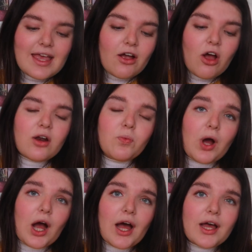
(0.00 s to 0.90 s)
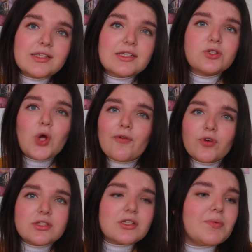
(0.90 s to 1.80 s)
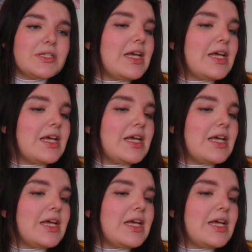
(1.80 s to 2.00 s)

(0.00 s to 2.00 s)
it kind of works. It's not everyone's cup of